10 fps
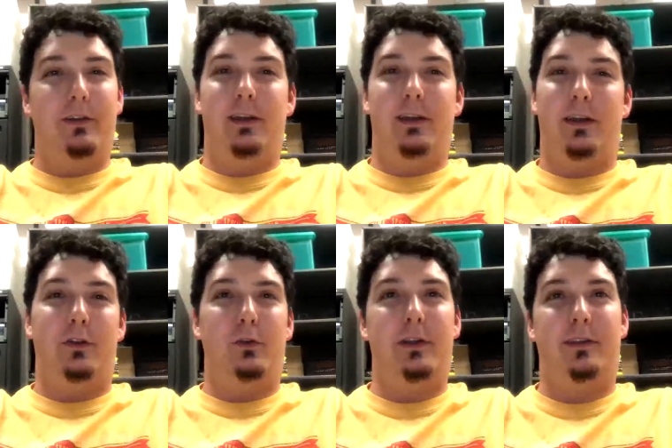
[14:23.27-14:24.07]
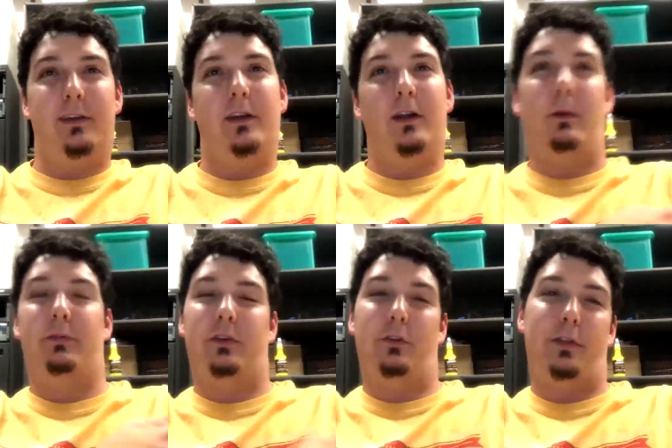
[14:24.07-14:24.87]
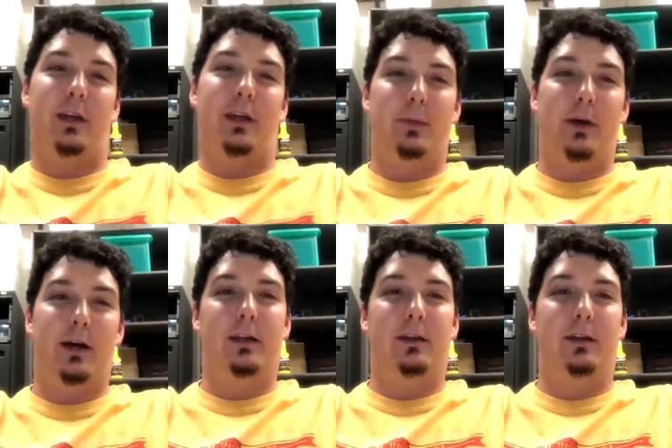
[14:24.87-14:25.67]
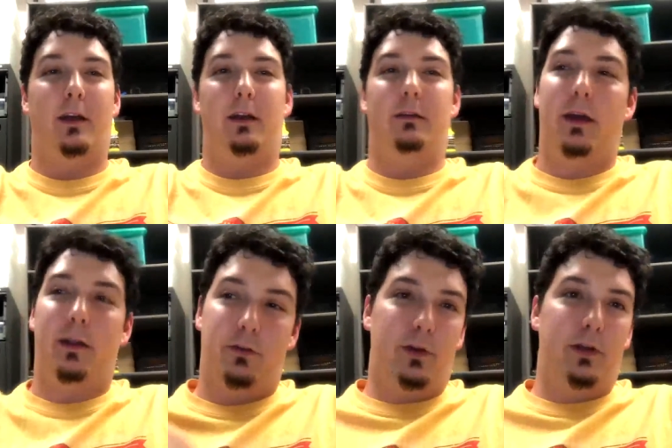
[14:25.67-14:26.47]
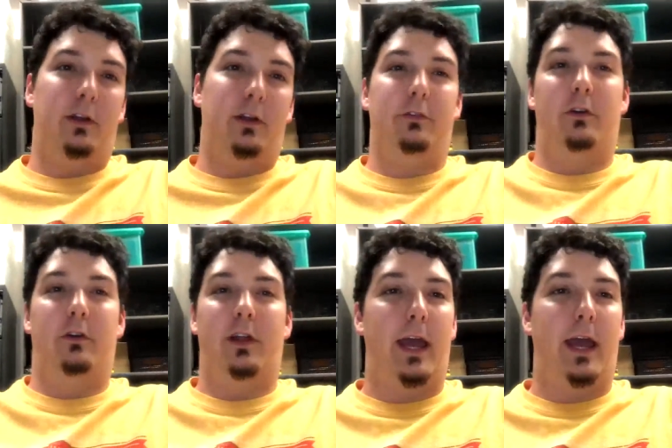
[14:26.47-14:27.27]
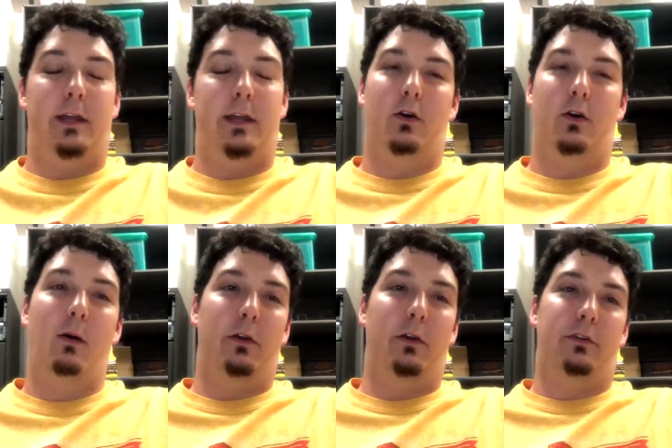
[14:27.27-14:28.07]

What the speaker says: I do get I'm still thinking about it, and I do get those that are like, hey, I want to do this.